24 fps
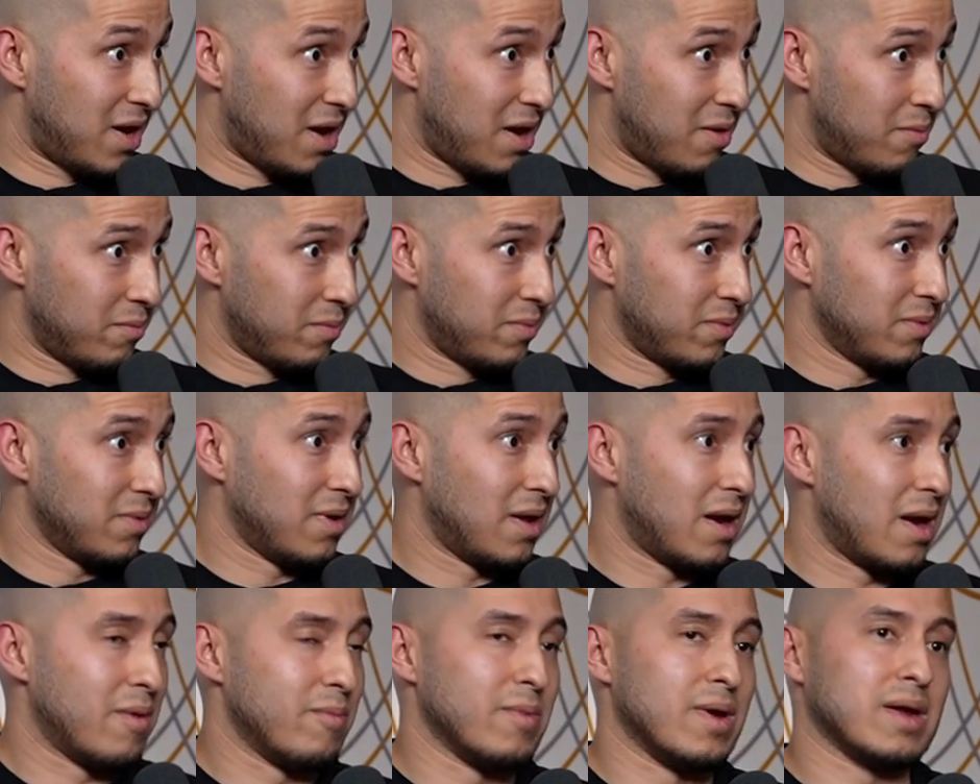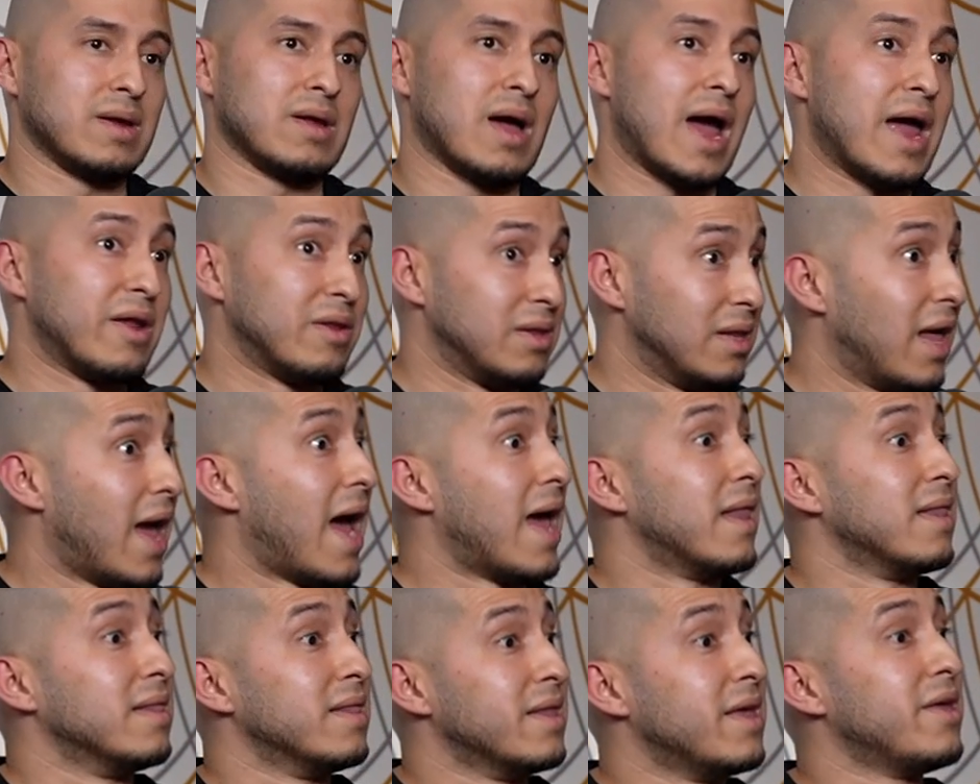up, and I'm like, I
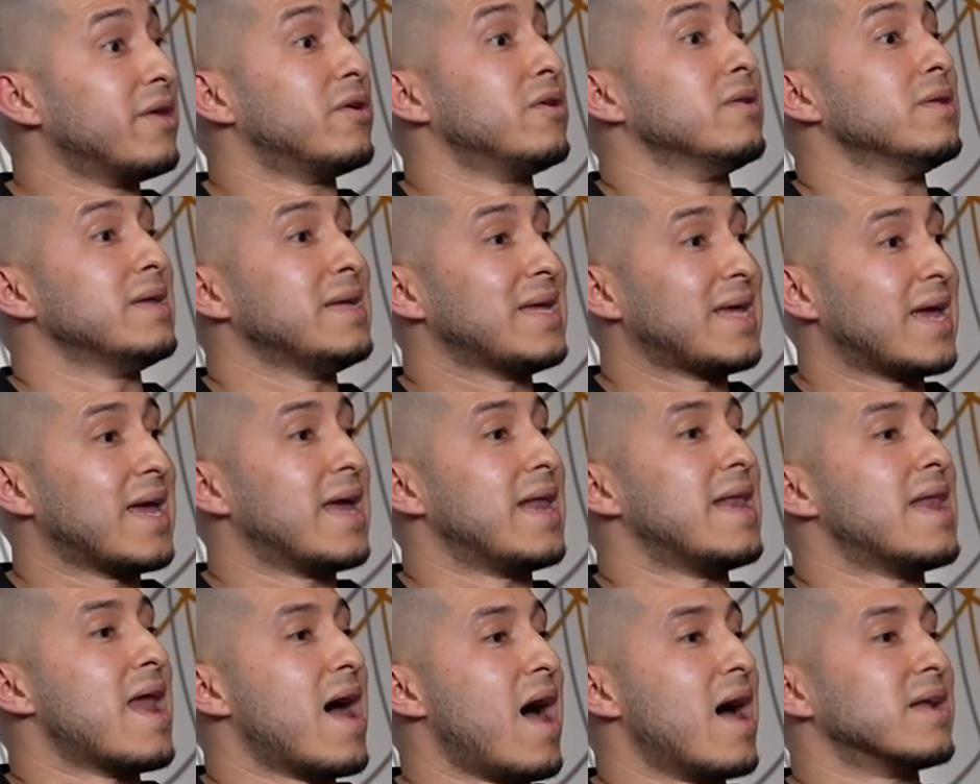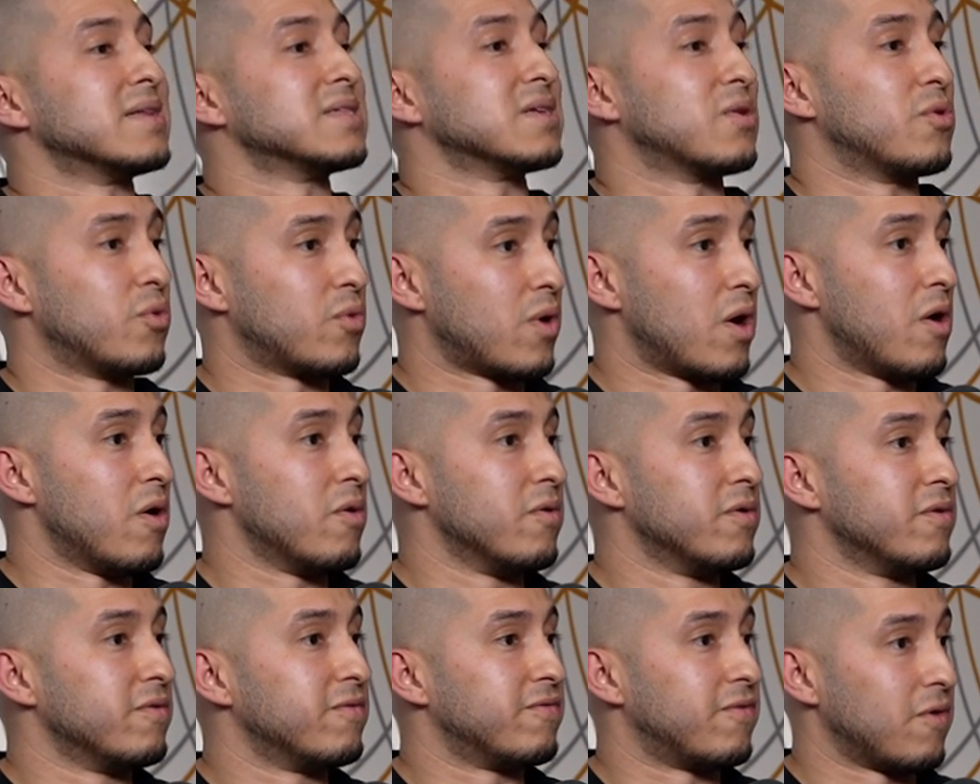I literally cannot
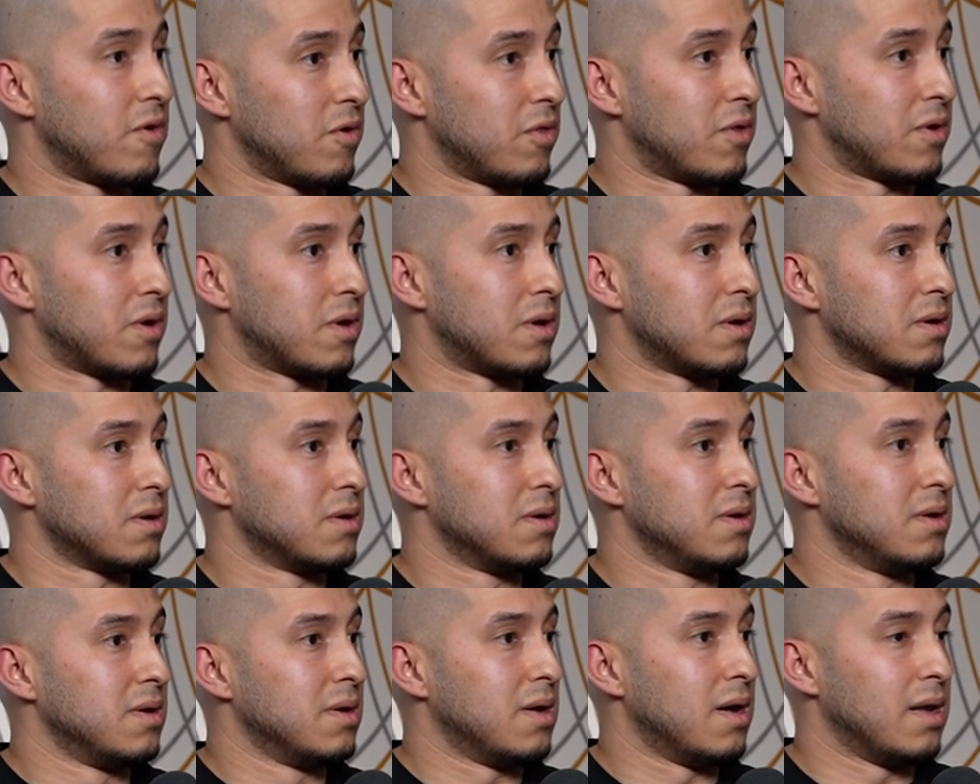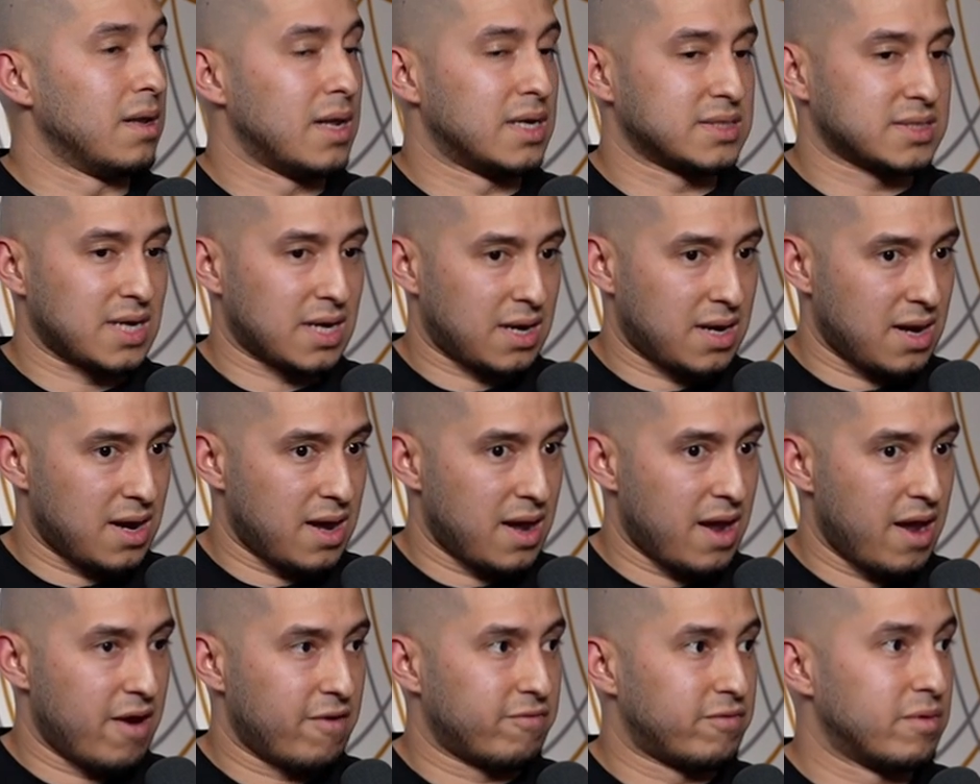grow further unless I cut
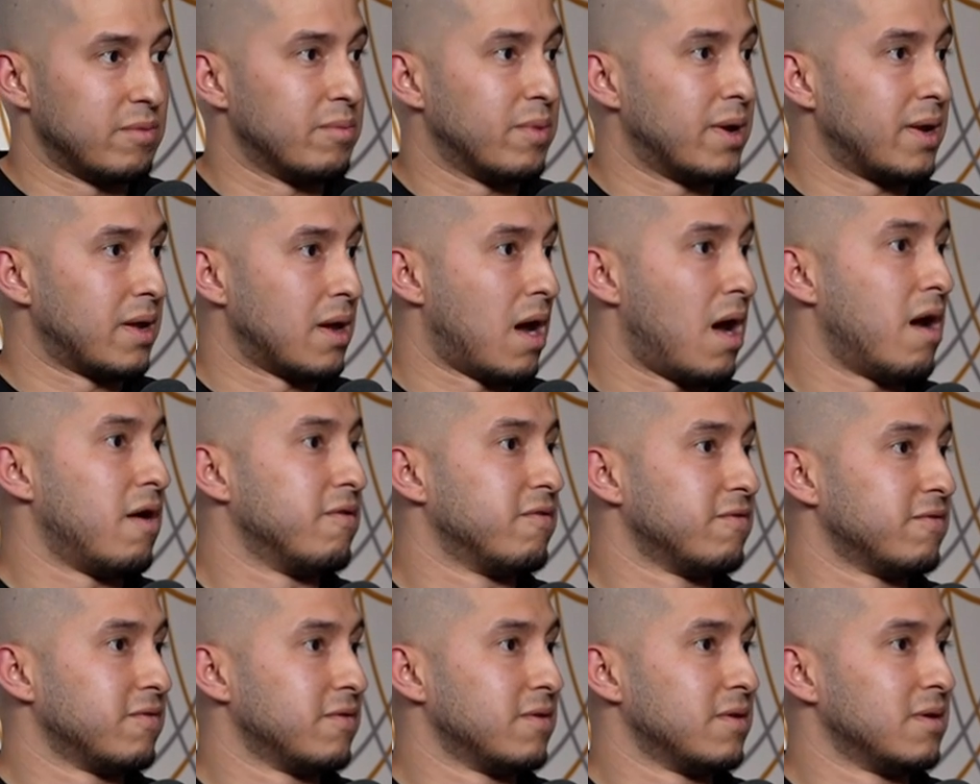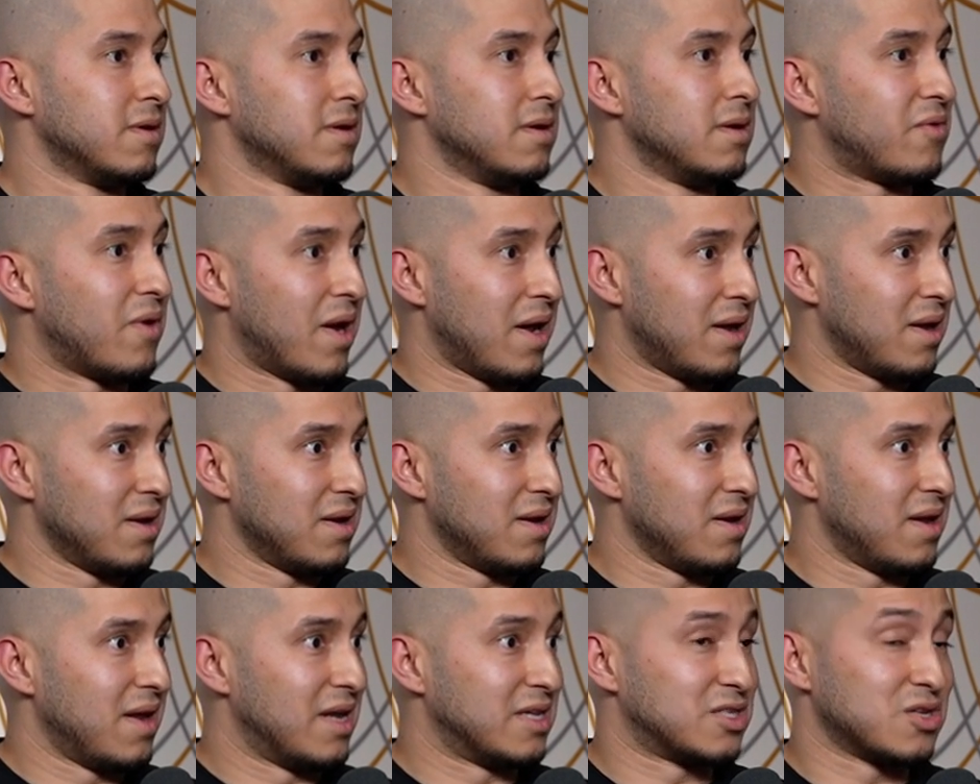everybody off, right?
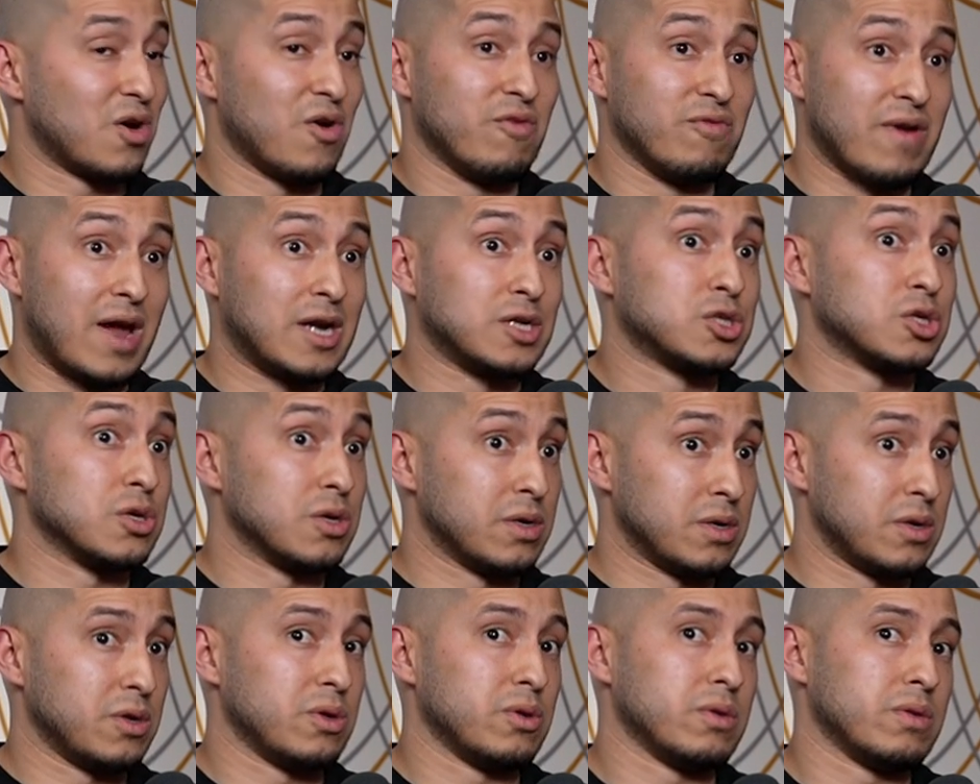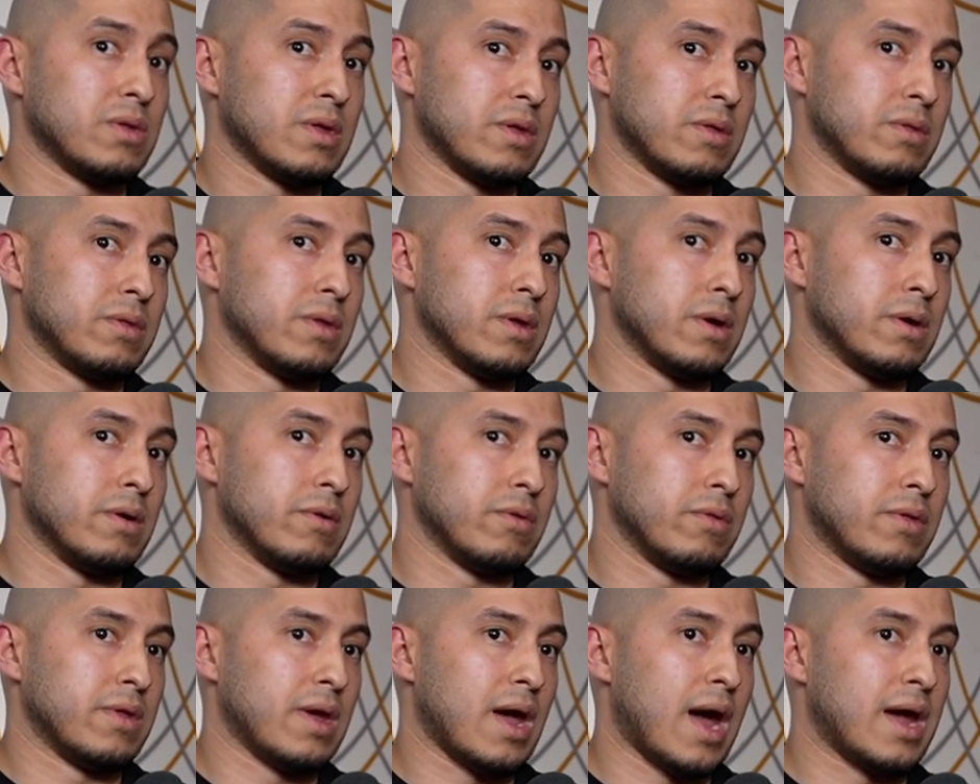Yeah, and sure. so eventually, the, the
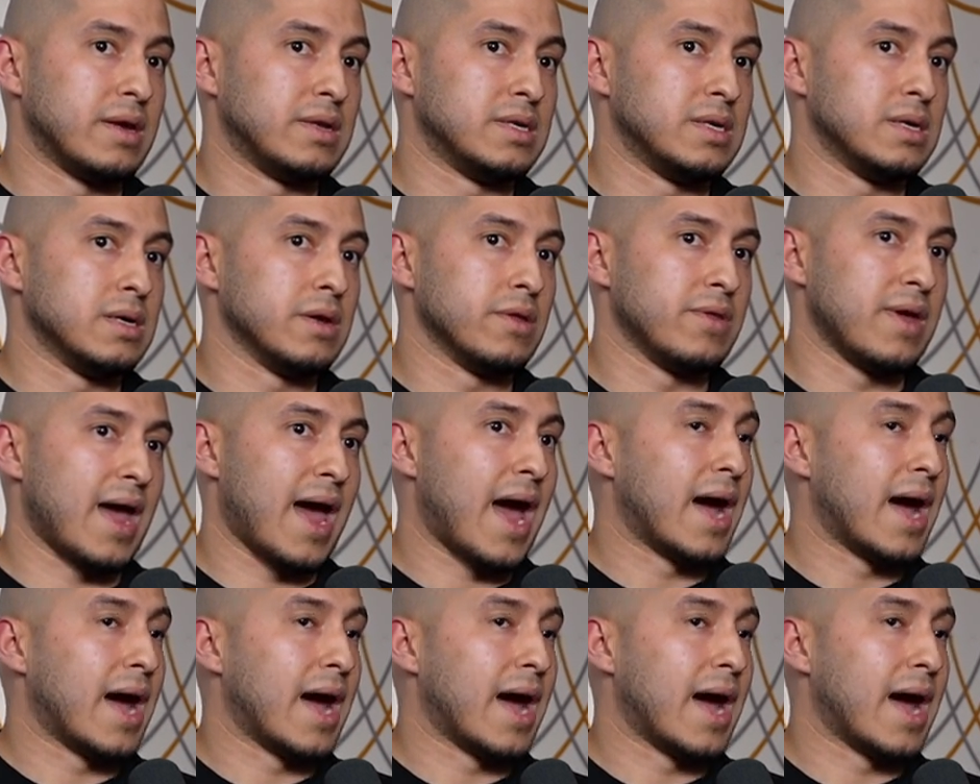the idea, the